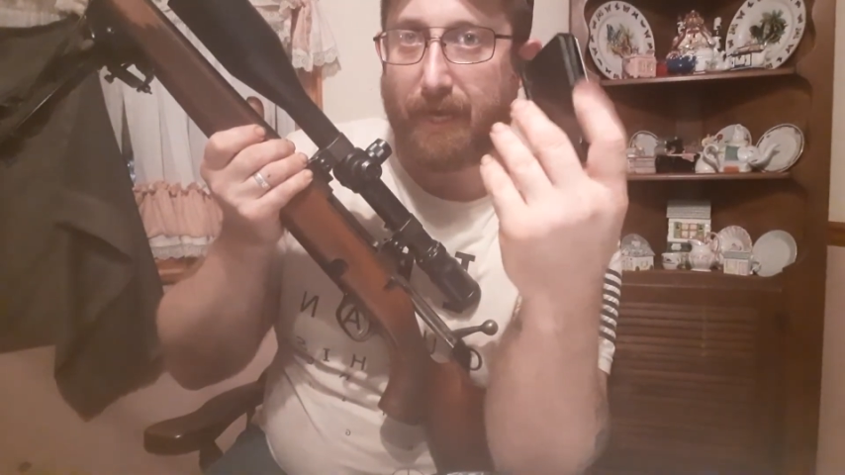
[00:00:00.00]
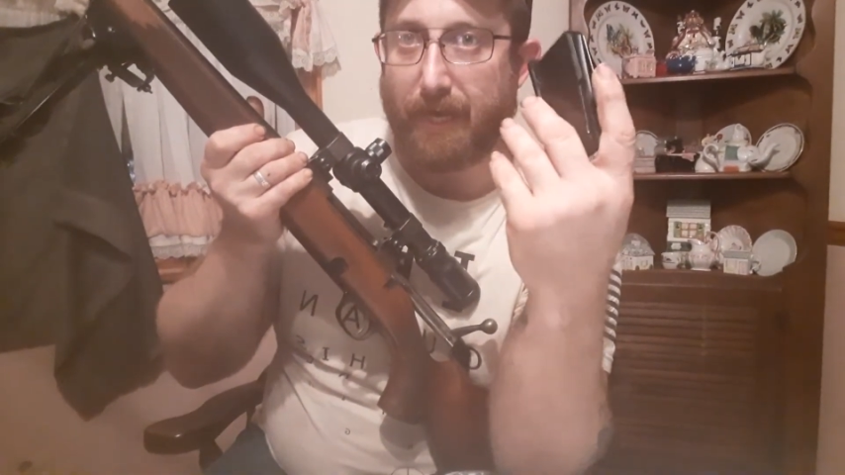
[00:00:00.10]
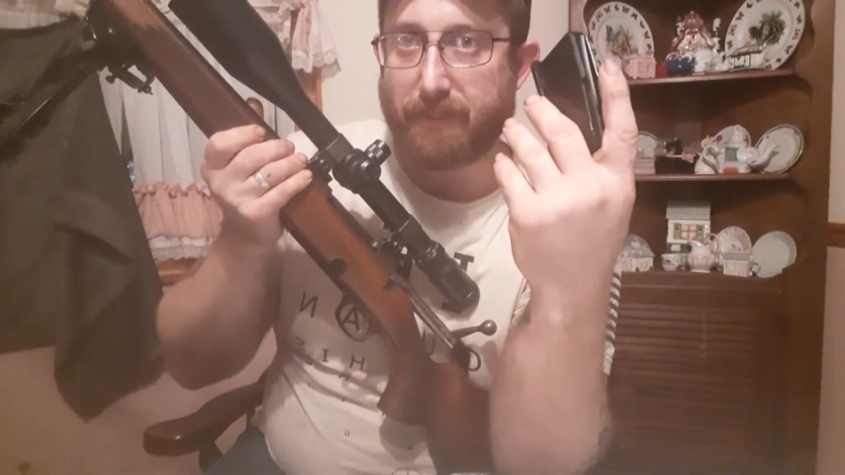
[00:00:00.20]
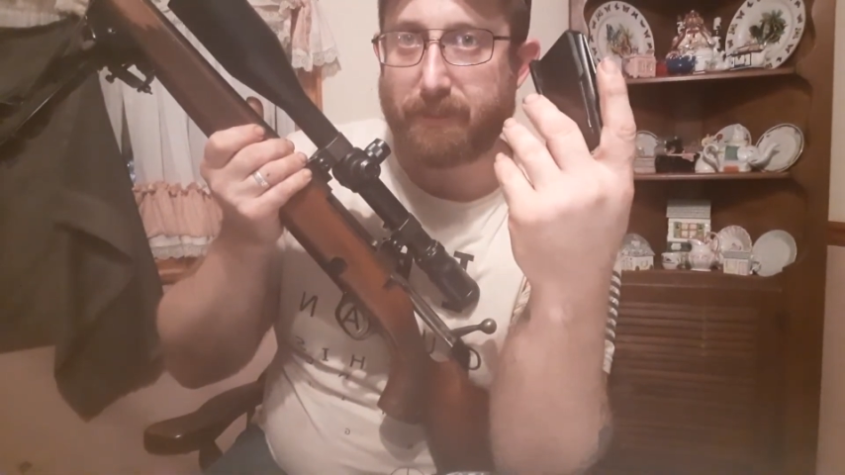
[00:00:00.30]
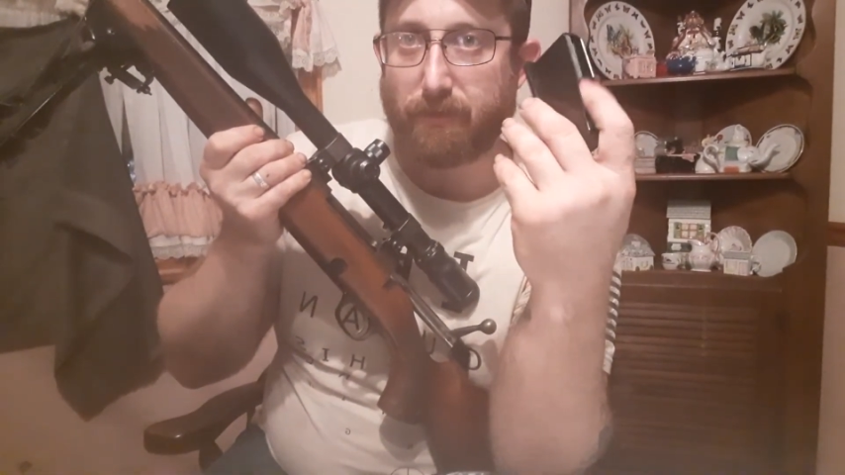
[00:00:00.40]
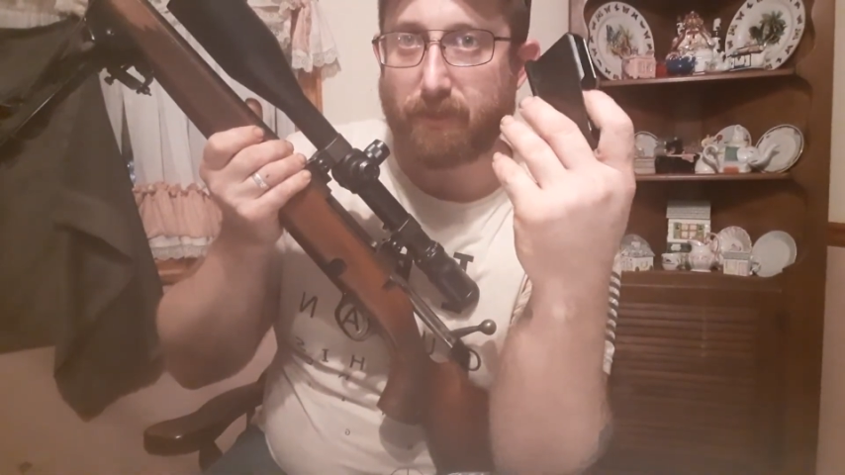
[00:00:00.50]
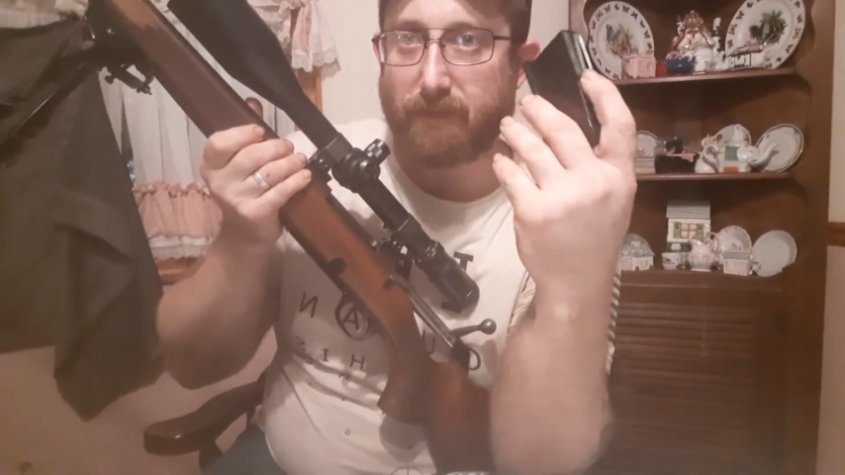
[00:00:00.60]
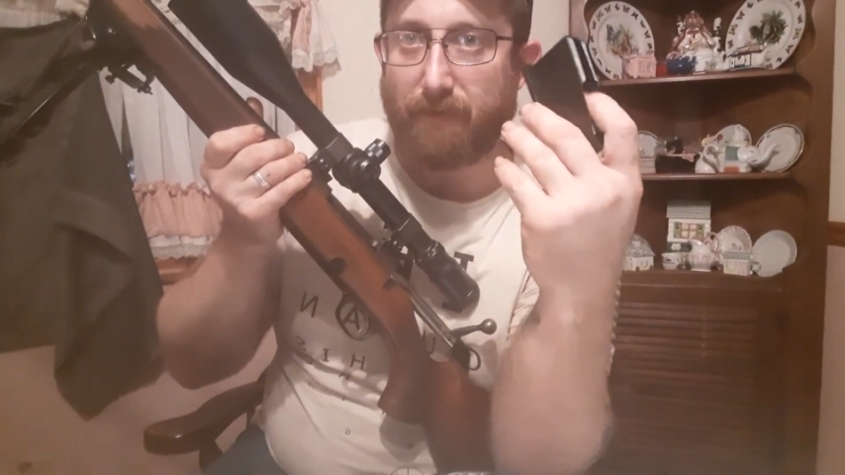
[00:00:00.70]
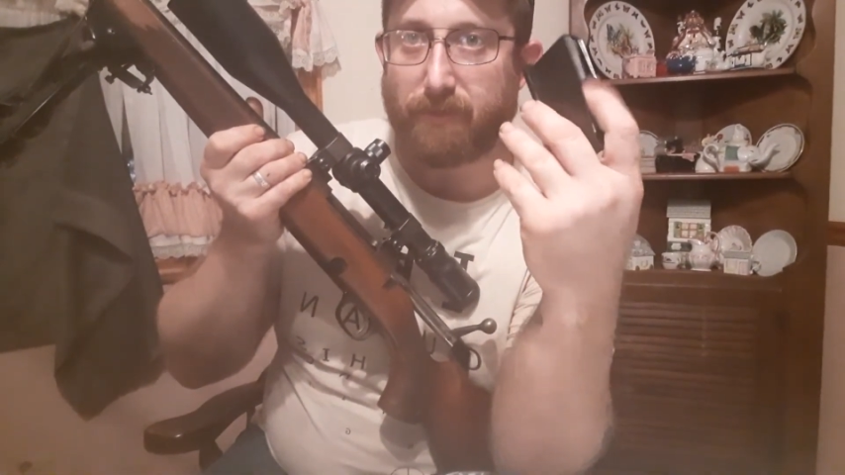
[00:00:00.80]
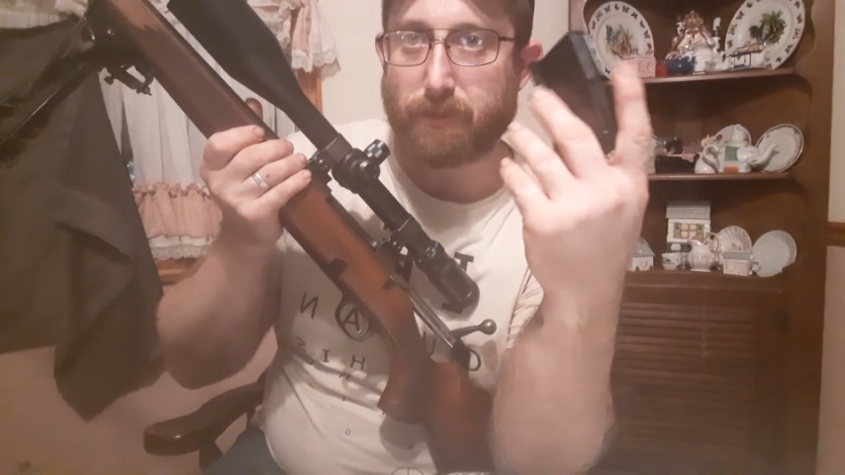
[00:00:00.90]
it still does
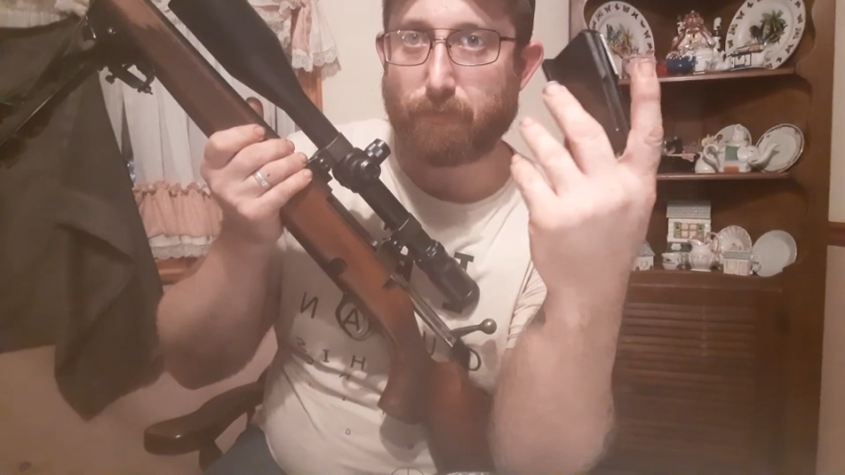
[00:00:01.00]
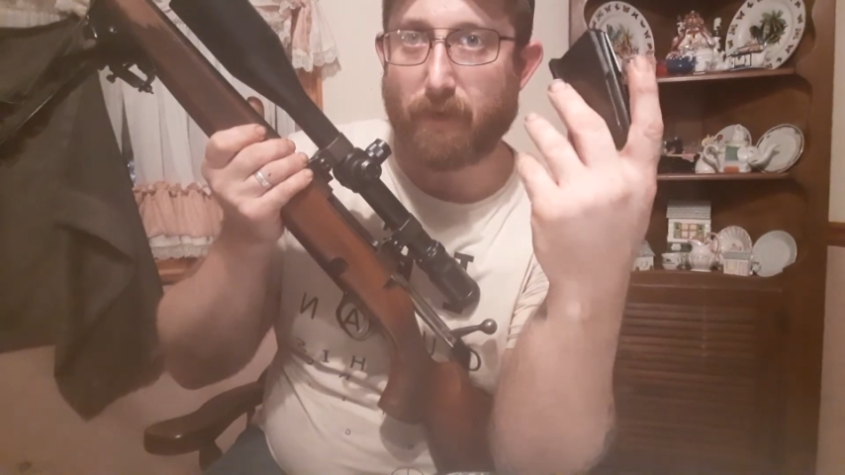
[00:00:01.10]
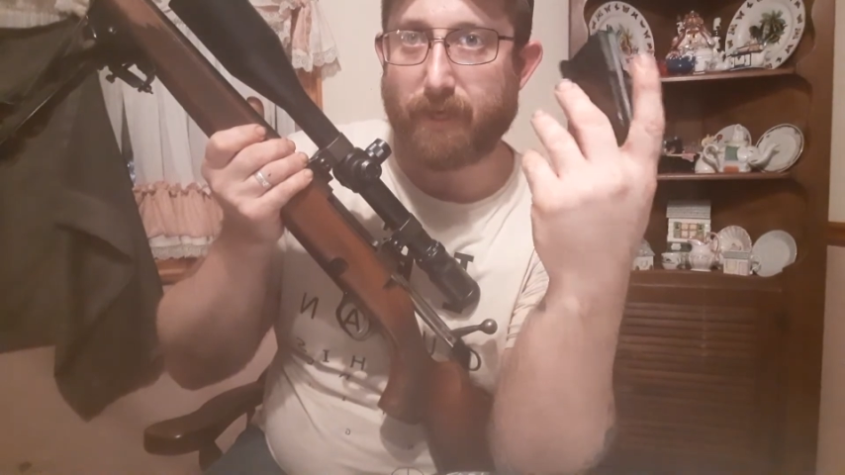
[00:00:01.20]
have this spring,